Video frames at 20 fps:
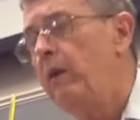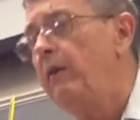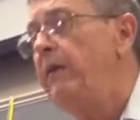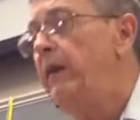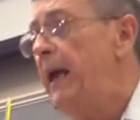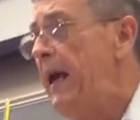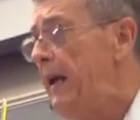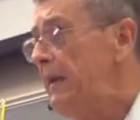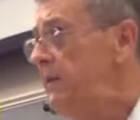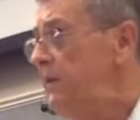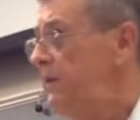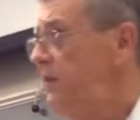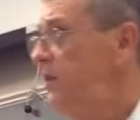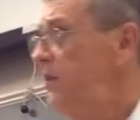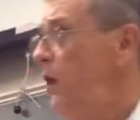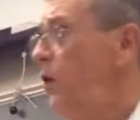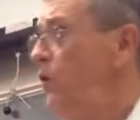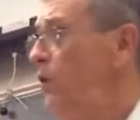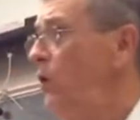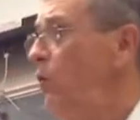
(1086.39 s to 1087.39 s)
That's
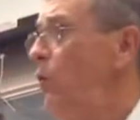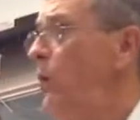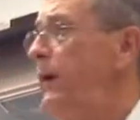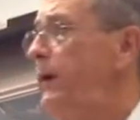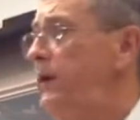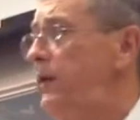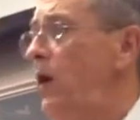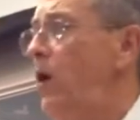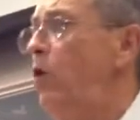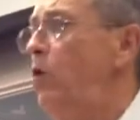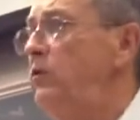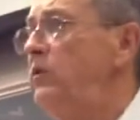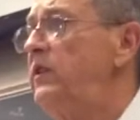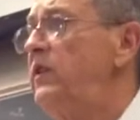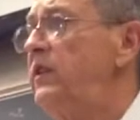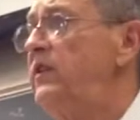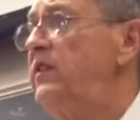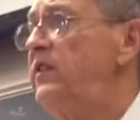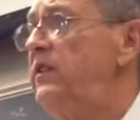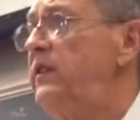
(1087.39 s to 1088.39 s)
so that we don't
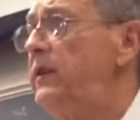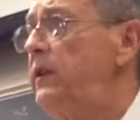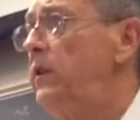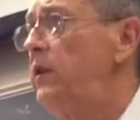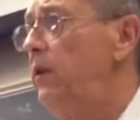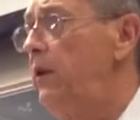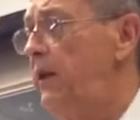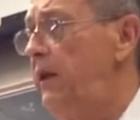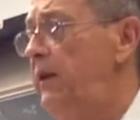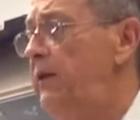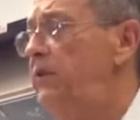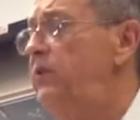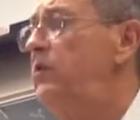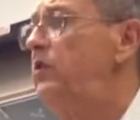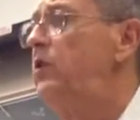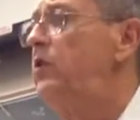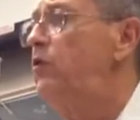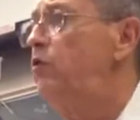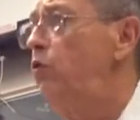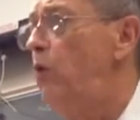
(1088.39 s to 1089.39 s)
distill this
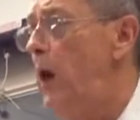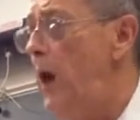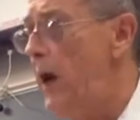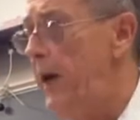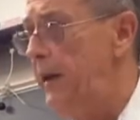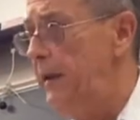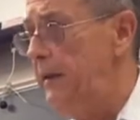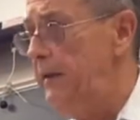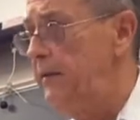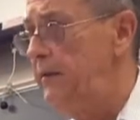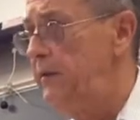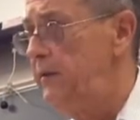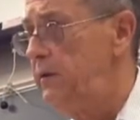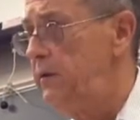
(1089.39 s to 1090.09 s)
to dryness.